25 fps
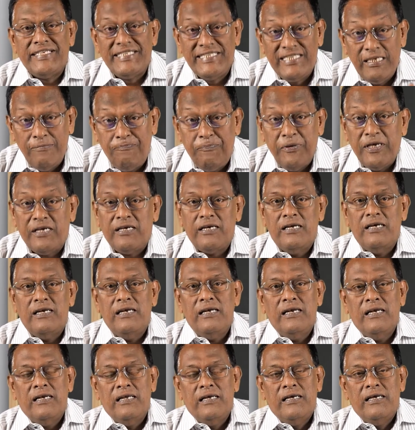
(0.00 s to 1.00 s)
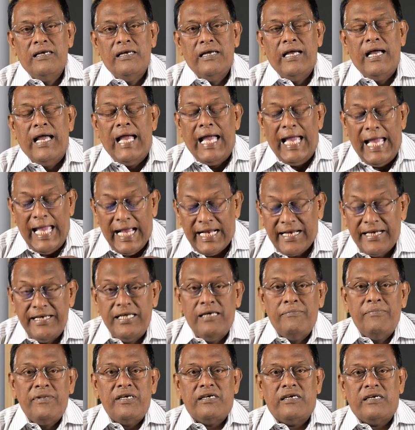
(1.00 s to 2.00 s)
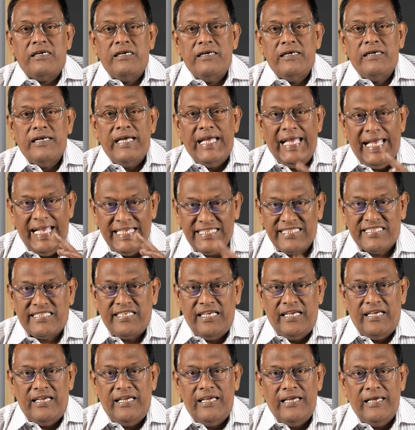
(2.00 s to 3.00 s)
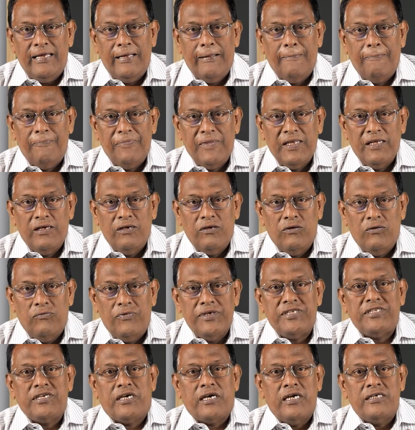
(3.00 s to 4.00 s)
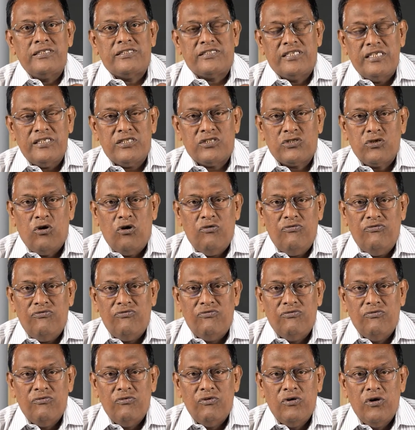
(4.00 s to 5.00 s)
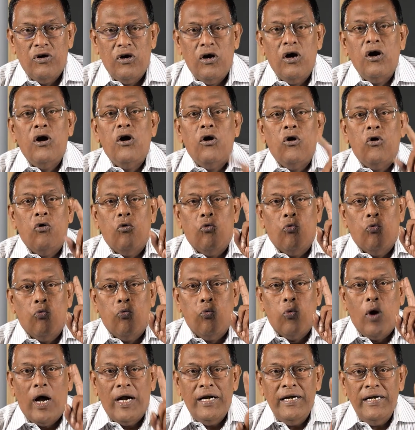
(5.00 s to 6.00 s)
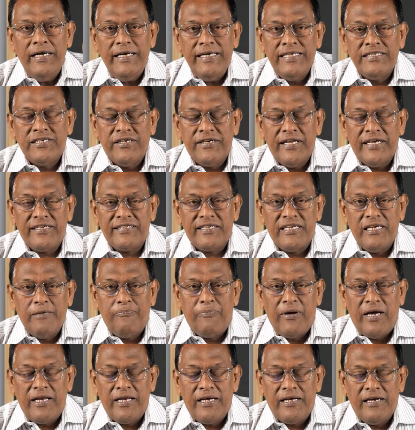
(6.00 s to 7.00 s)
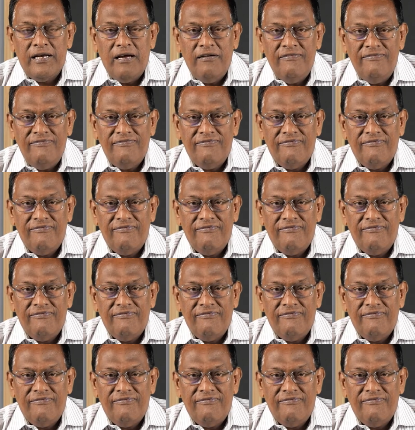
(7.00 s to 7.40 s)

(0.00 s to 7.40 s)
typical academic essay, which consists of 1 introductory paragraph,